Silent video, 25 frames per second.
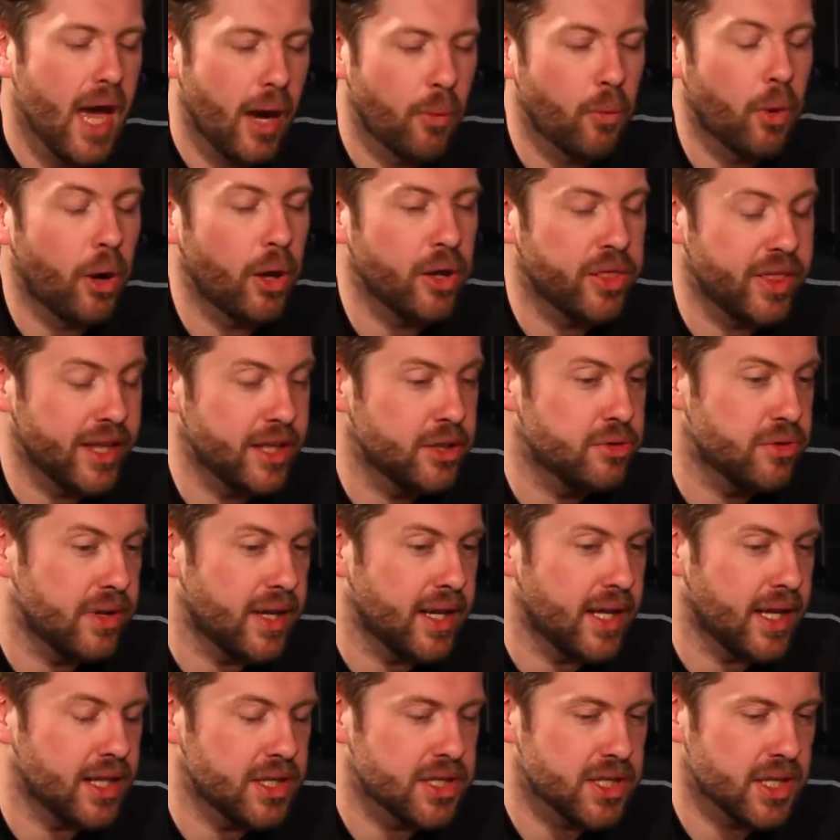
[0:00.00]
and what I think's
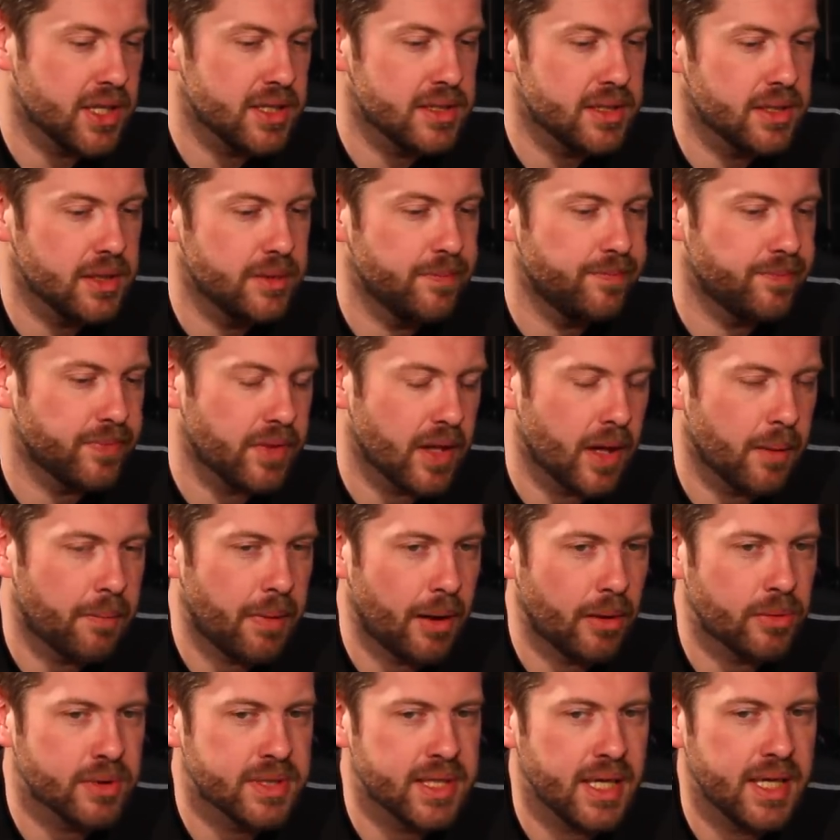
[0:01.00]
really interesting
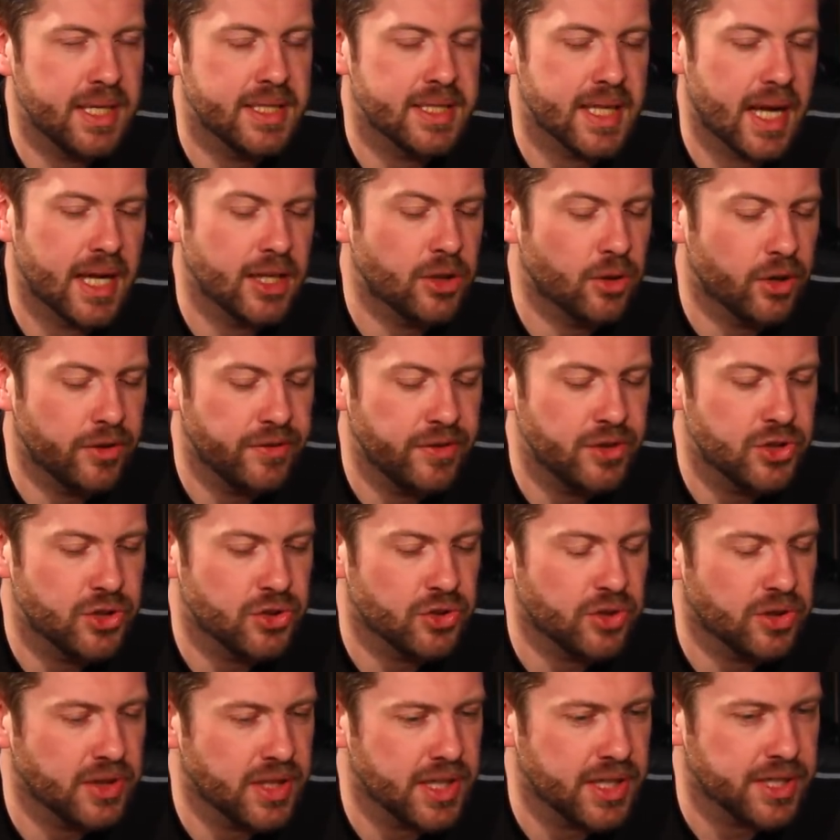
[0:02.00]
about it is that I don't know if you
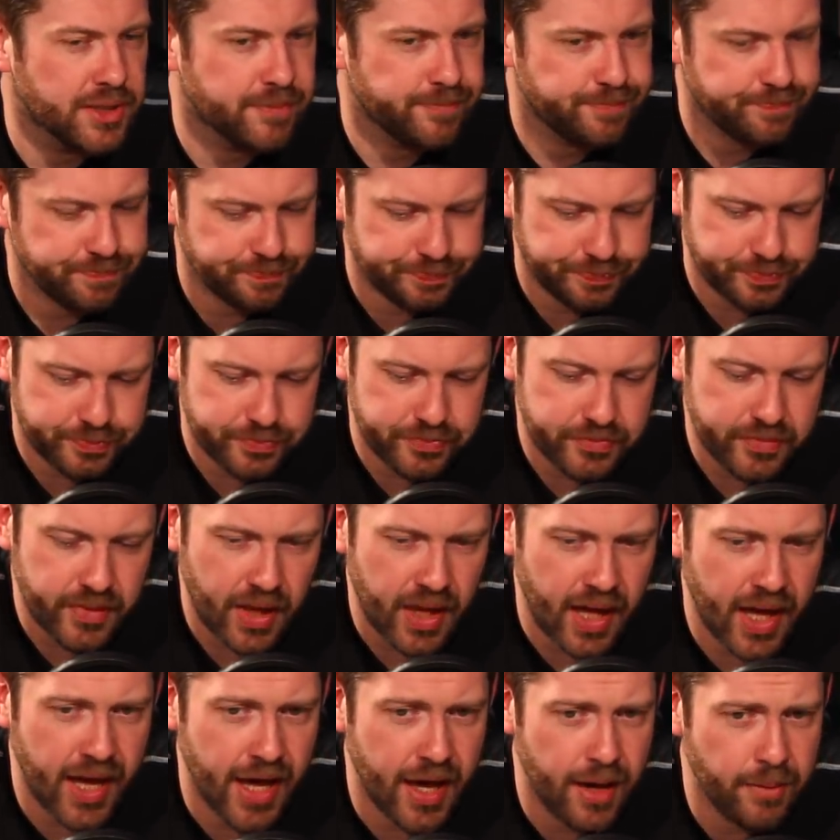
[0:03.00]
saw this
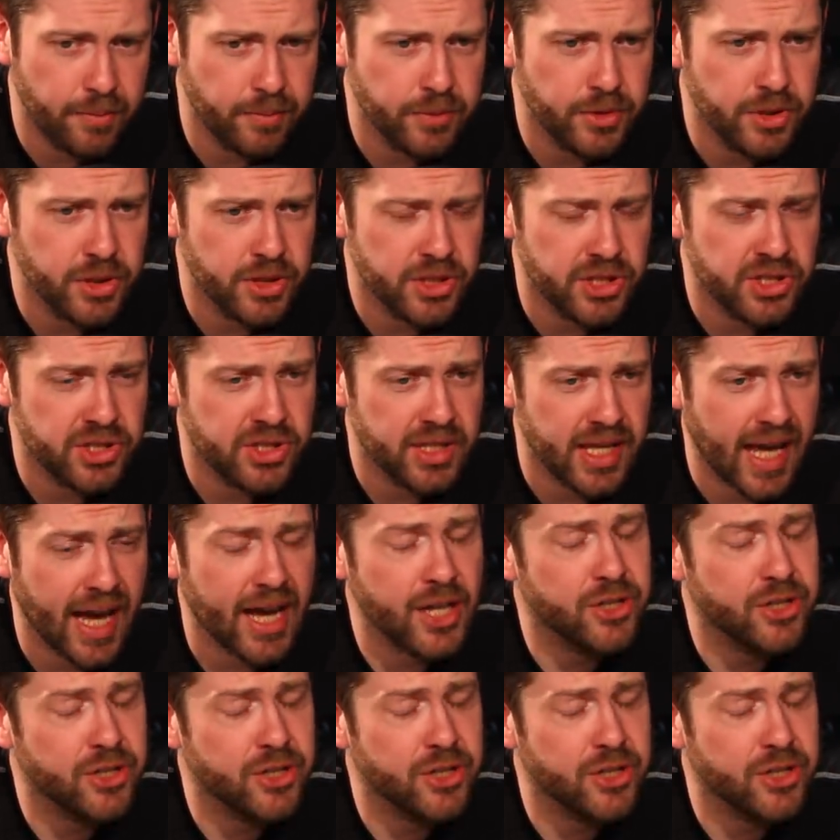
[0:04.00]
um, the